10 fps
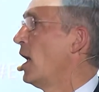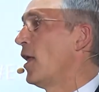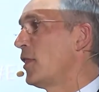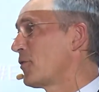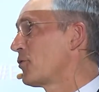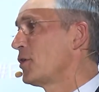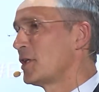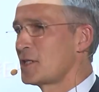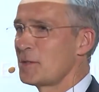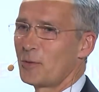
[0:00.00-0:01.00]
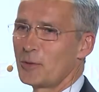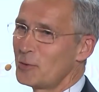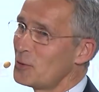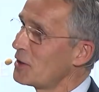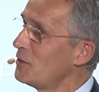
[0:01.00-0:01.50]
And therefore, it is important
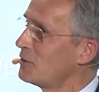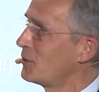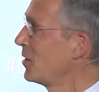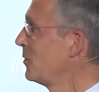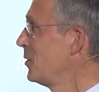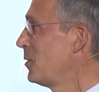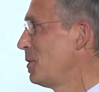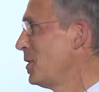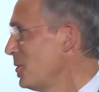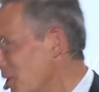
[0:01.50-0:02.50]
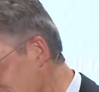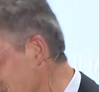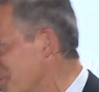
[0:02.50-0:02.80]
to do it together with the European Union.